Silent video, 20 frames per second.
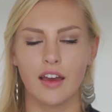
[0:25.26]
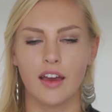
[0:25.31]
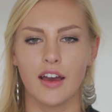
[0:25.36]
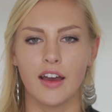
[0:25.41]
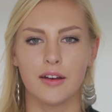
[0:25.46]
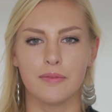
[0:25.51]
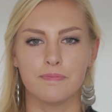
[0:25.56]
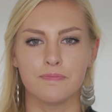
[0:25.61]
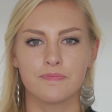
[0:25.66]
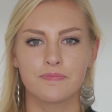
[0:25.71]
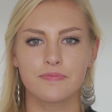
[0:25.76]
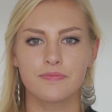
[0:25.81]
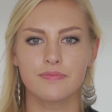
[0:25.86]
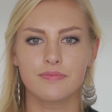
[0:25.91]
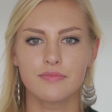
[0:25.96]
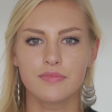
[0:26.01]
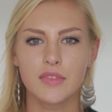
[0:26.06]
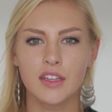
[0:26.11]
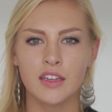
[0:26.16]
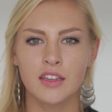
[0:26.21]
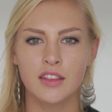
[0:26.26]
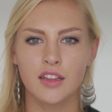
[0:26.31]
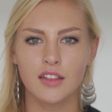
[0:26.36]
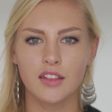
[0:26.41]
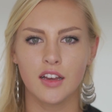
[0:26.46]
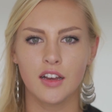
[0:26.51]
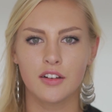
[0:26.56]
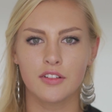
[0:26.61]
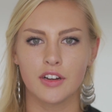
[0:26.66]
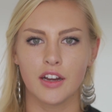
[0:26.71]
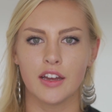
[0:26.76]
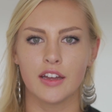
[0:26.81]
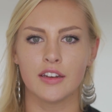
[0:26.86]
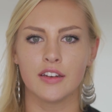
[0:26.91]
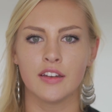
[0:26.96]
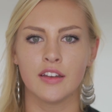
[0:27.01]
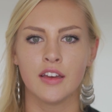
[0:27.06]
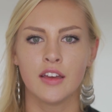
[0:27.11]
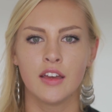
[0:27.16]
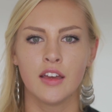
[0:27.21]
Um, in the long
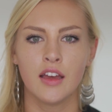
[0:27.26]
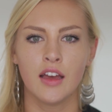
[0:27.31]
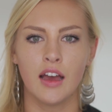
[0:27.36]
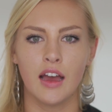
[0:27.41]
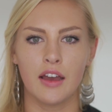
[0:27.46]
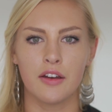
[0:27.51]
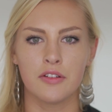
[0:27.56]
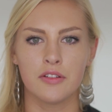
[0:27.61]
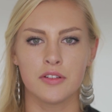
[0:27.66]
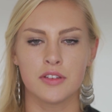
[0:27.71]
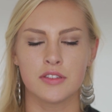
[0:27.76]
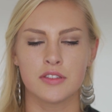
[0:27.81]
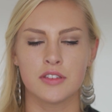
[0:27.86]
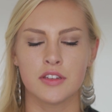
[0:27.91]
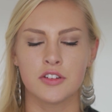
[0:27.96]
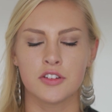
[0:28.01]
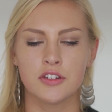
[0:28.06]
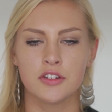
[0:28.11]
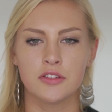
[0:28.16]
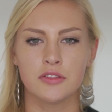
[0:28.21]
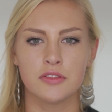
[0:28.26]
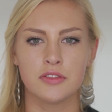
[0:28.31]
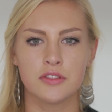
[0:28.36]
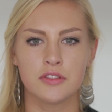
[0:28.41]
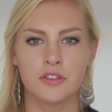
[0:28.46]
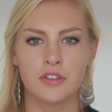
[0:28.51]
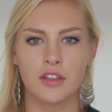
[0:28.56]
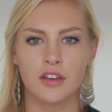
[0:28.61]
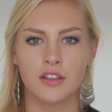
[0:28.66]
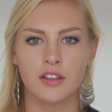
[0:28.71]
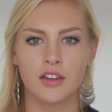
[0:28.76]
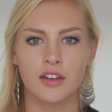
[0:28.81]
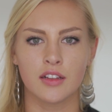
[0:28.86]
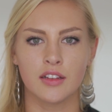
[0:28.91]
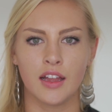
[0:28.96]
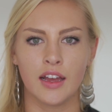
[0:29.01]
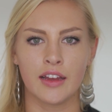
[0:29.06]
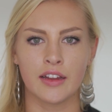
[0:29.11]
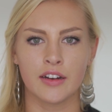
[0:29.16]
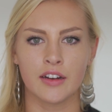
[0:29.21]
run, I was introduced to the clear
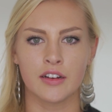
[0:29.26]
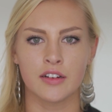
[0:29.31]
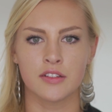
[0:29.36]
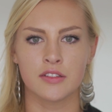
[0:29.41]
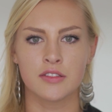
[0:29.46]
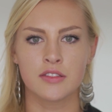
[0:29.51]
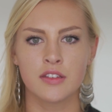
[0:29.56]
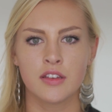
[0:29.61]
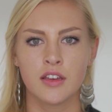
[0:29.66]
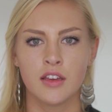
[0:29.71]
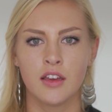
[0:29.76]
liners